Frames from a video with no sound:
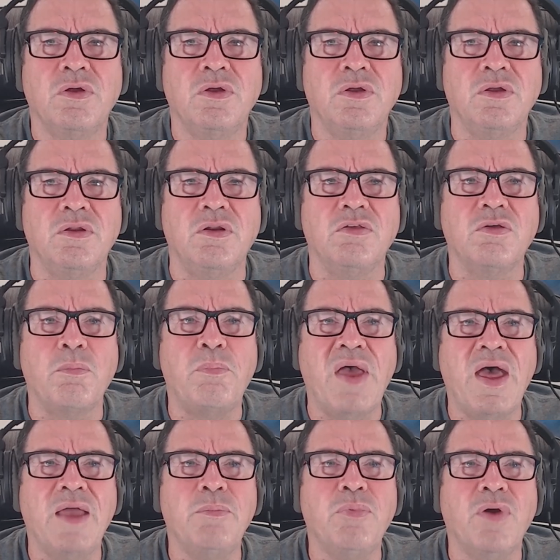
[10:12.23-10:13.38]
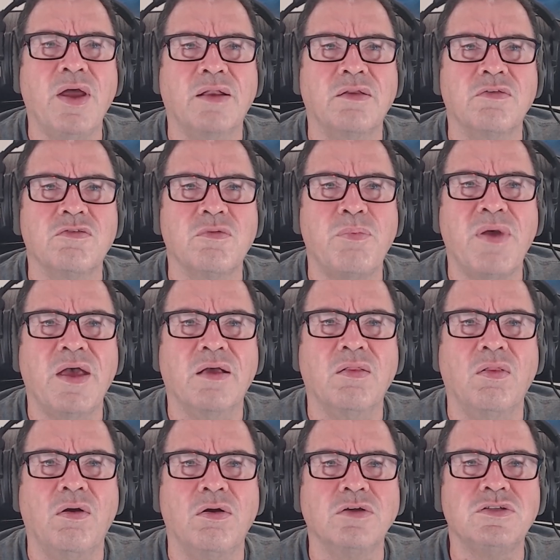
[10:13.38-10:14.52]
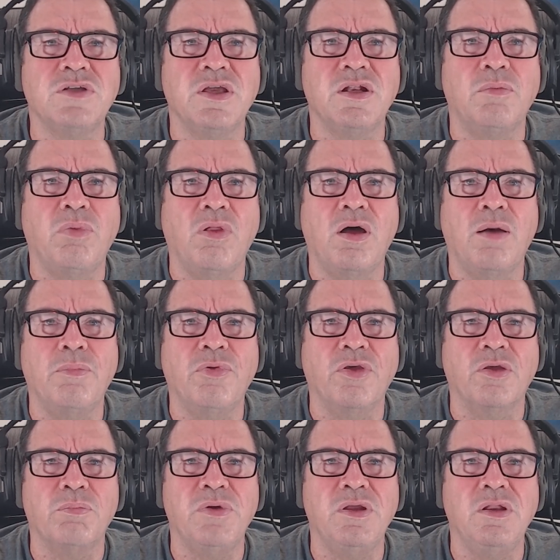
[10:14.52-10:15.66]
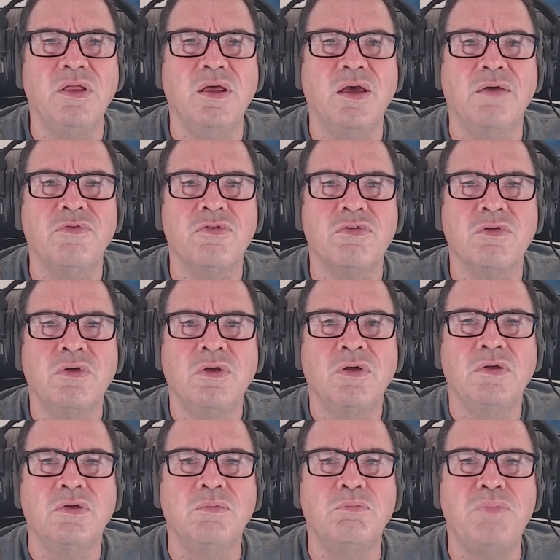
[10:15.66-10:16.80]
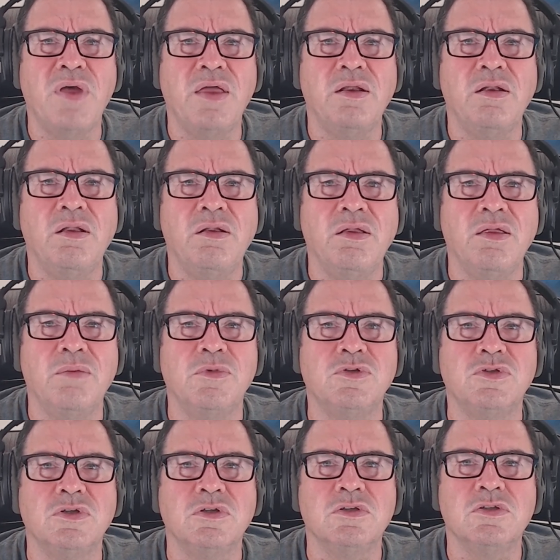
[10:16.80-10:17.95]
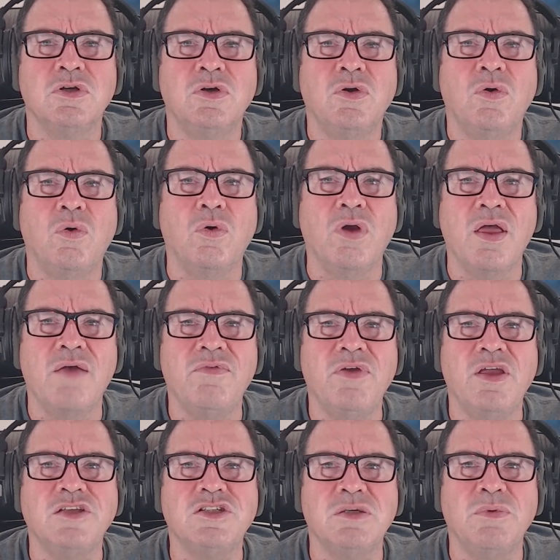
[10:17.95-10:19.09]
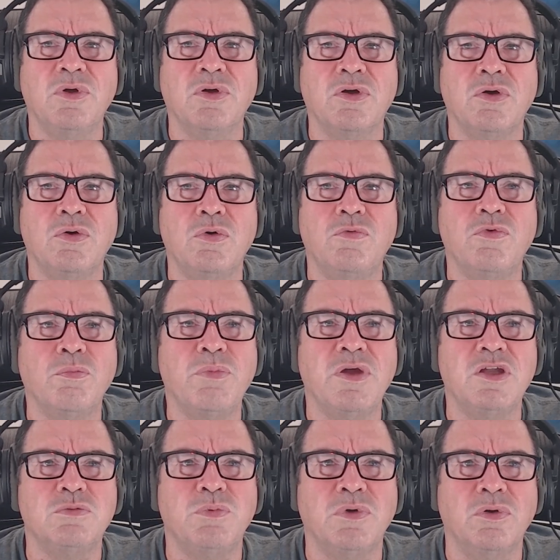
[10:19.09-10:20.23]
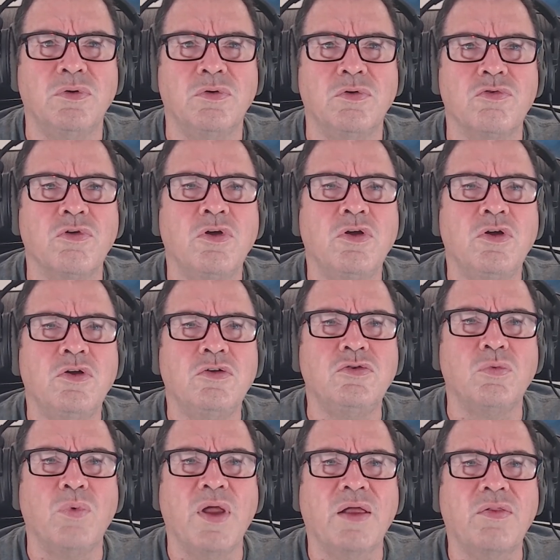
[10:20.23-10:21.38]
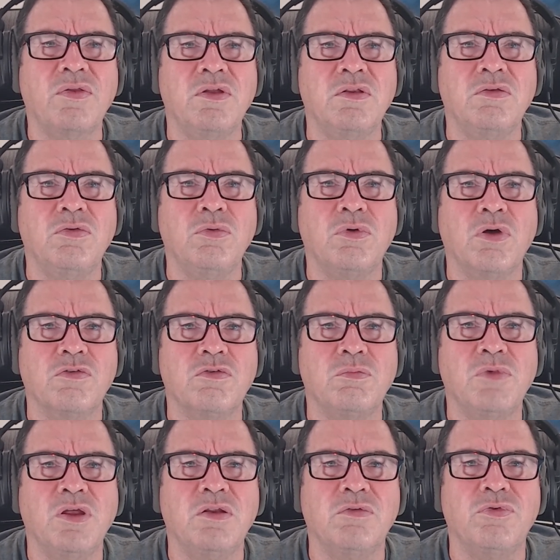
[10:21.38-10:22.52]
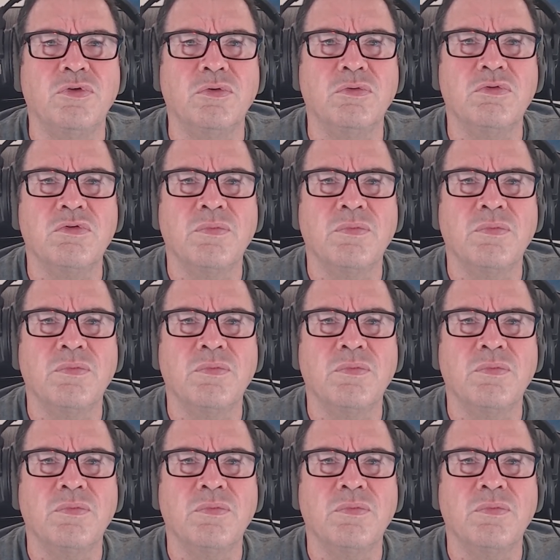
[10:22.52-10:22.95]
It is a bad practice to pack large data blobs like PDFs, embedded images, or heavy HTML code for page builders directly into custom data fields.